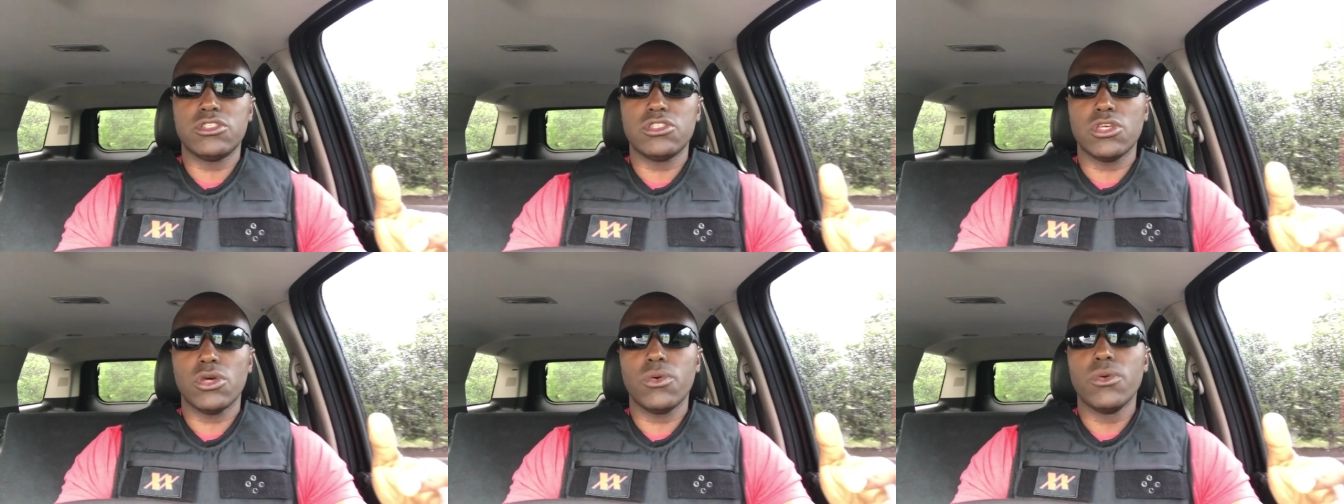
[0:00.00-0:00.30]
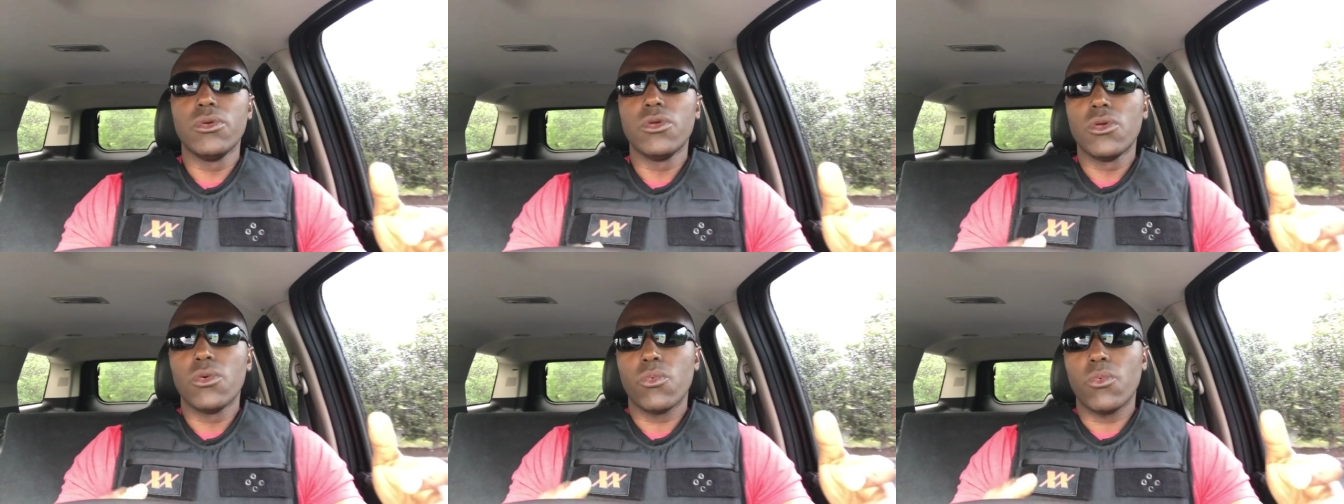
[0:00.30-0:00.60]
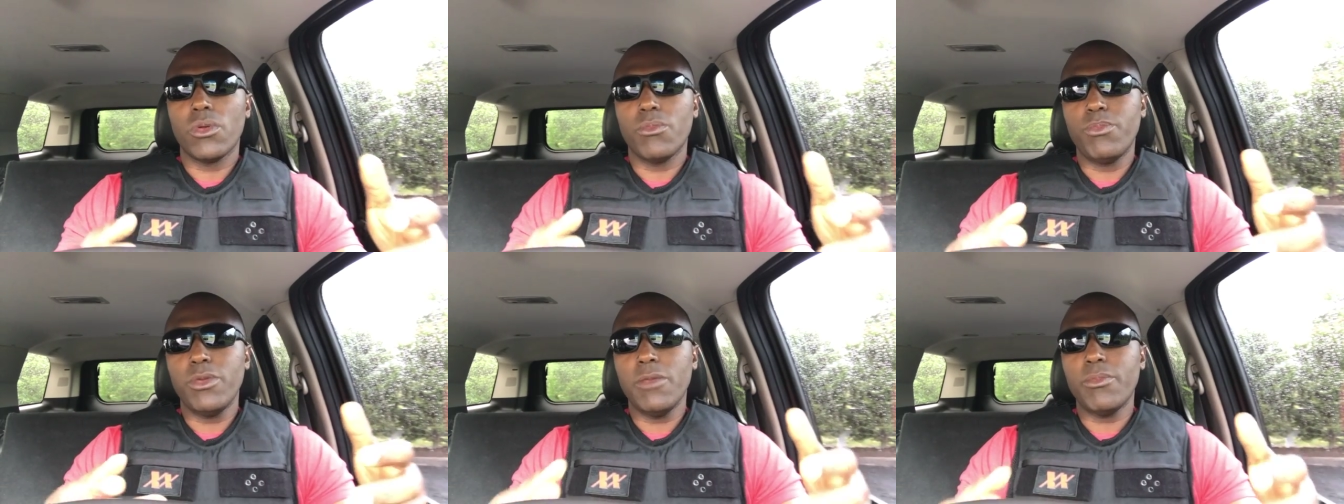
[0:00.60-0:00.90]
So
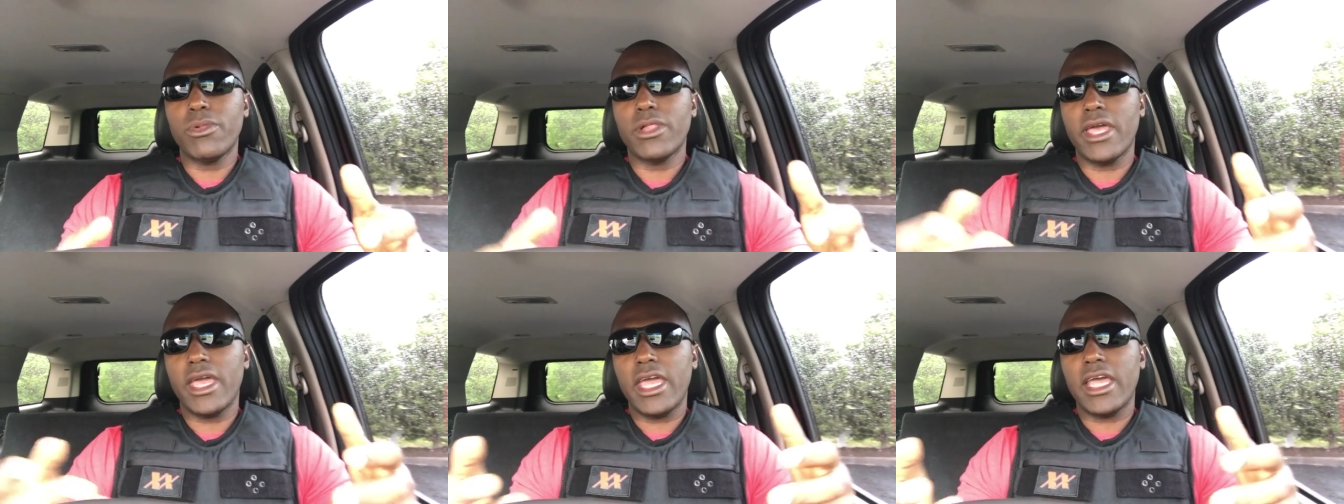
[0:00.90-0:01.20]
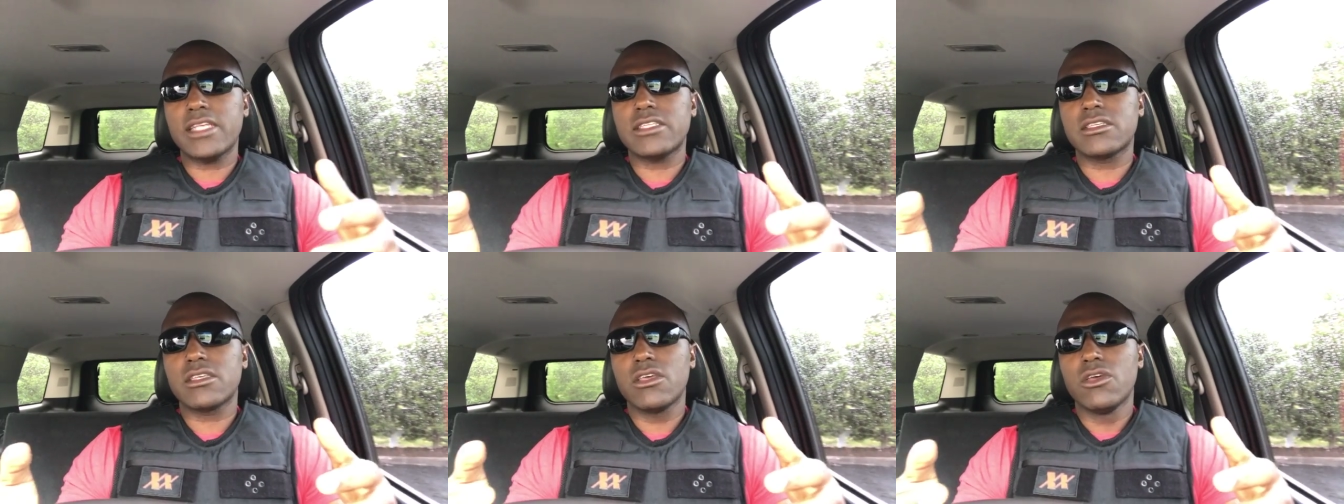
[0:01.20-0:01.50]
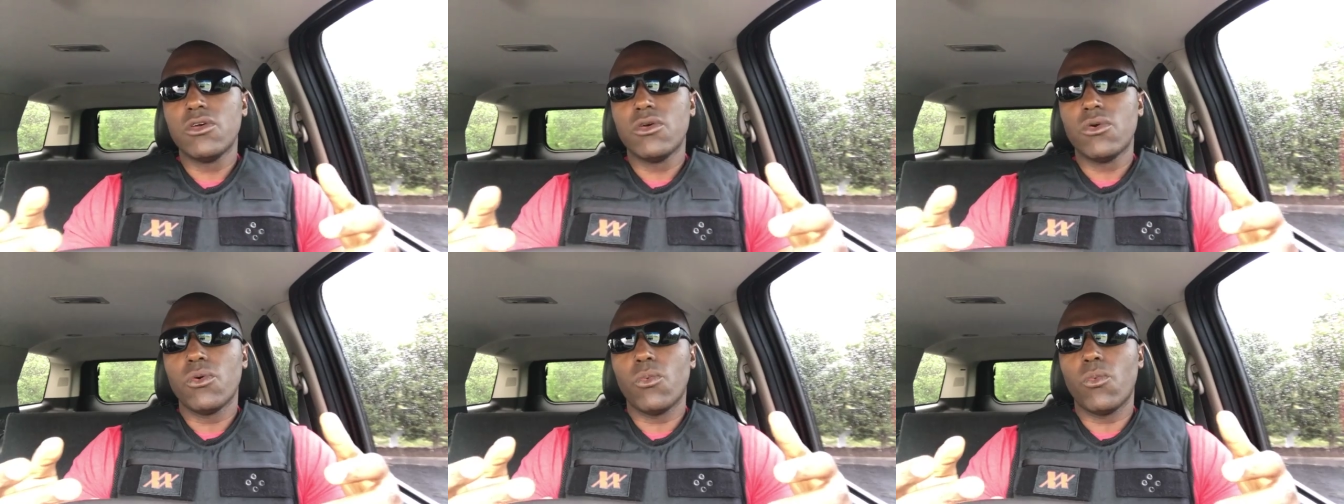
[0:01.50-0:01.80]
when people ask,
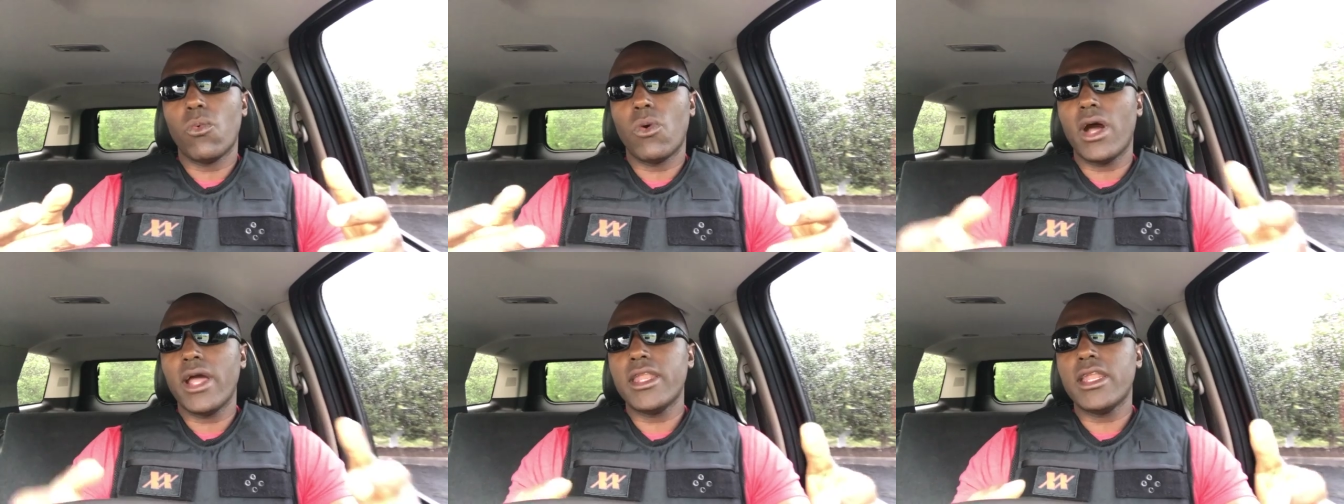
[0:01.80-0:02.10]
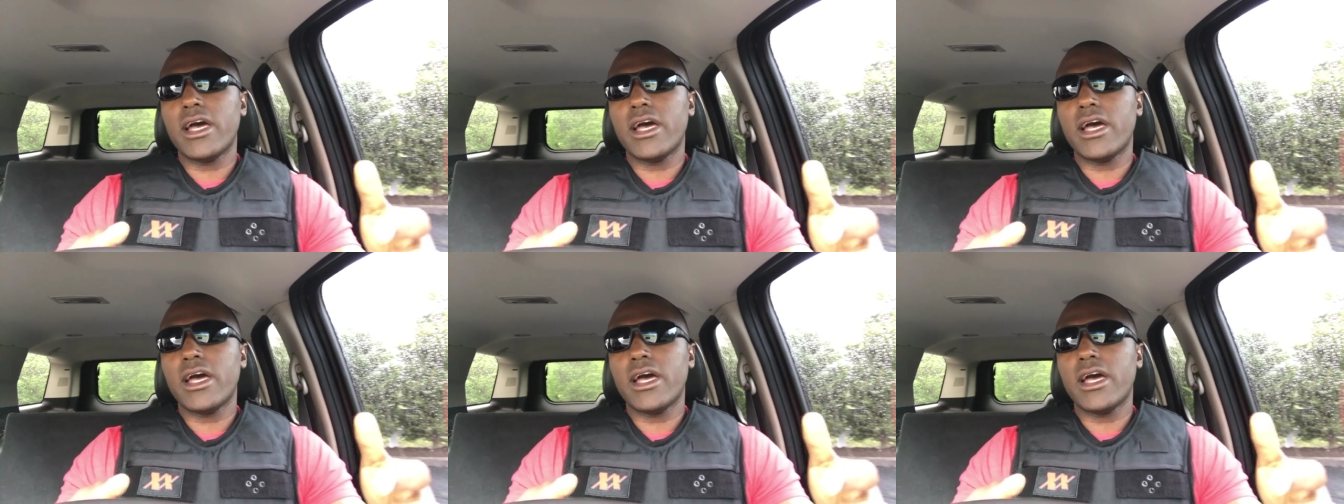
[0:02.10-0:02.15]
why